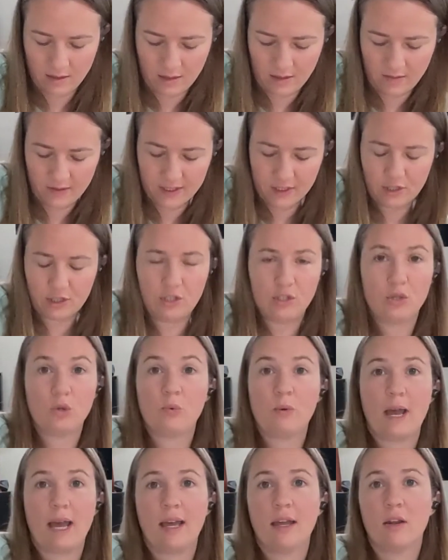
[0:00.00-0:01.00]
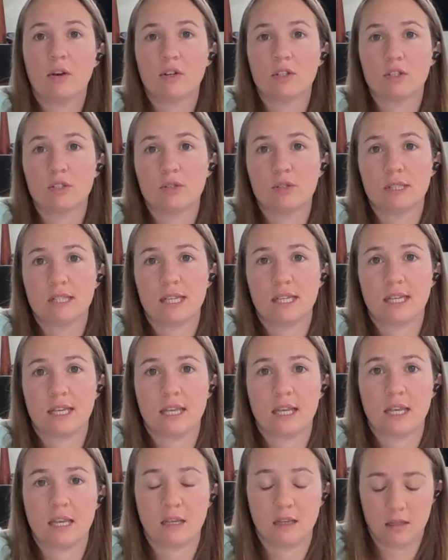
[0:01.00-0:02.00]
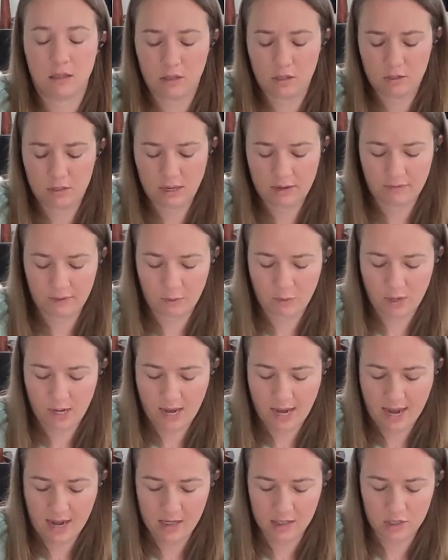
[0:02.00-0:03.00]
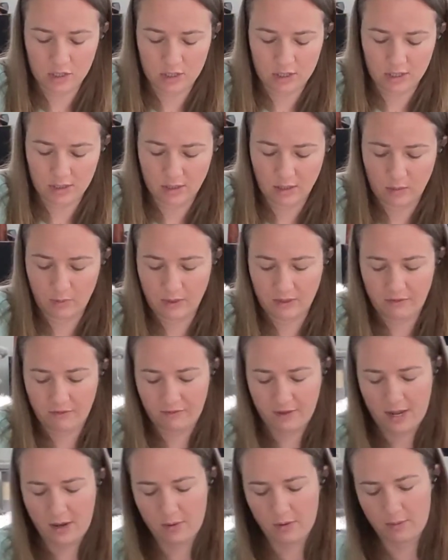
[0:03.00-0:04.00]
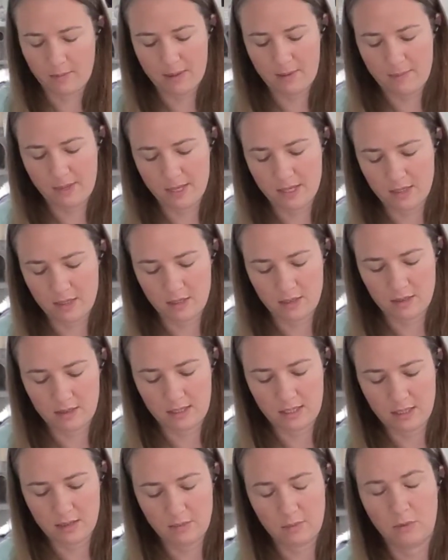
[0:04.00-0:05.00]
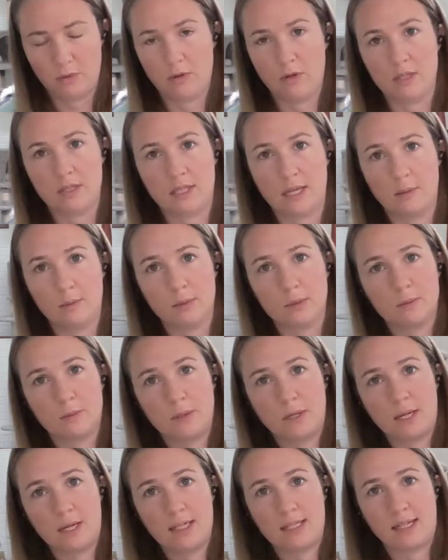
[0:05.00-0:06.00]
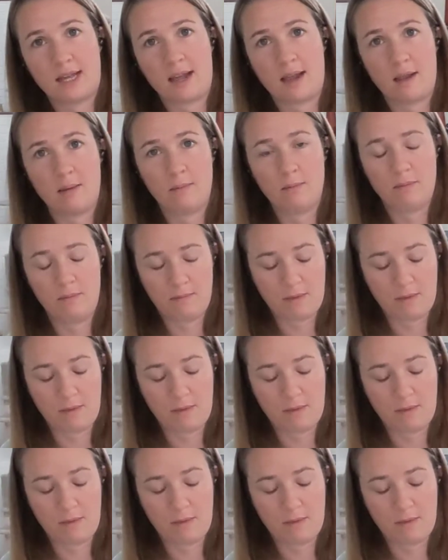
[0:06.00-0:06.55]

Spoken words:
If it's too wet or too sticky, you definitely want to add just a little bit of flour, maybe a teaspoon or a tablespoon at a time,